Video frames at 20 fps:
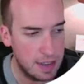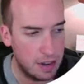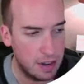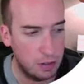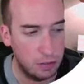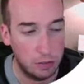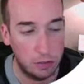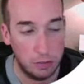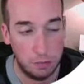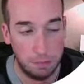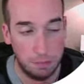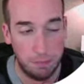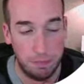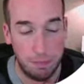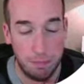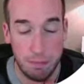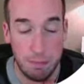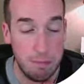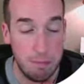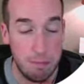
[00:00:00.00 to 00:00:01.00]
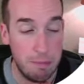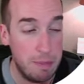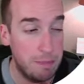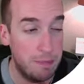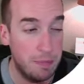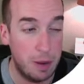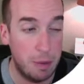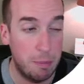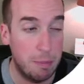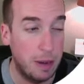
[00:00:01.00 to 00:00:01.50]
they're
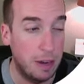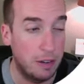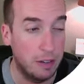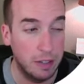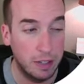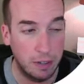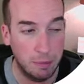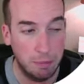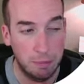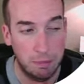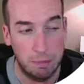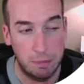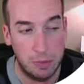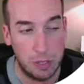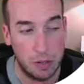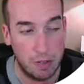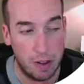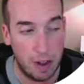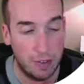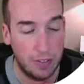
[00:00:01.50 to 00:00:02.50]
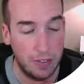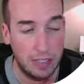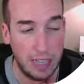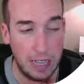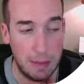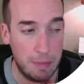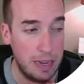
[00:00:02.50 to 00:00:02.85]
they're barely surviving.